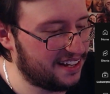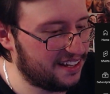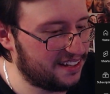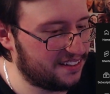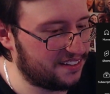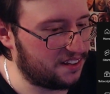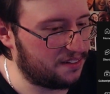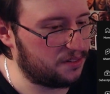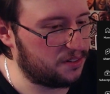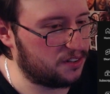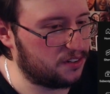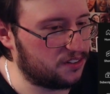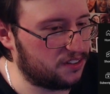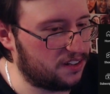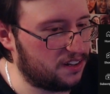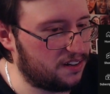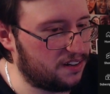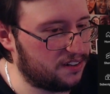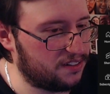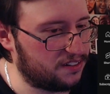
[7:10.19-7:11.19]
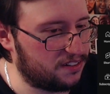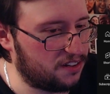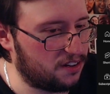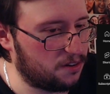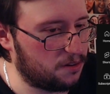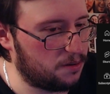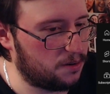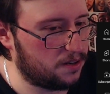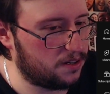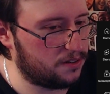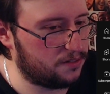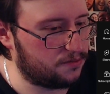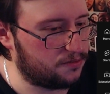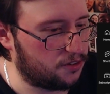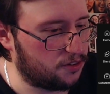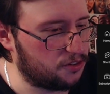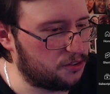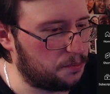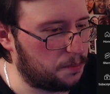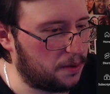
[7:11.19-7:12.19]
Seven years ago. Here's another one.
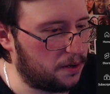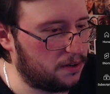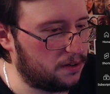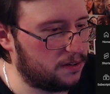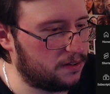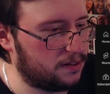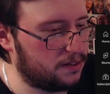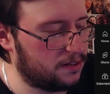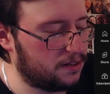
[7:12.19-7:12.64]
First part.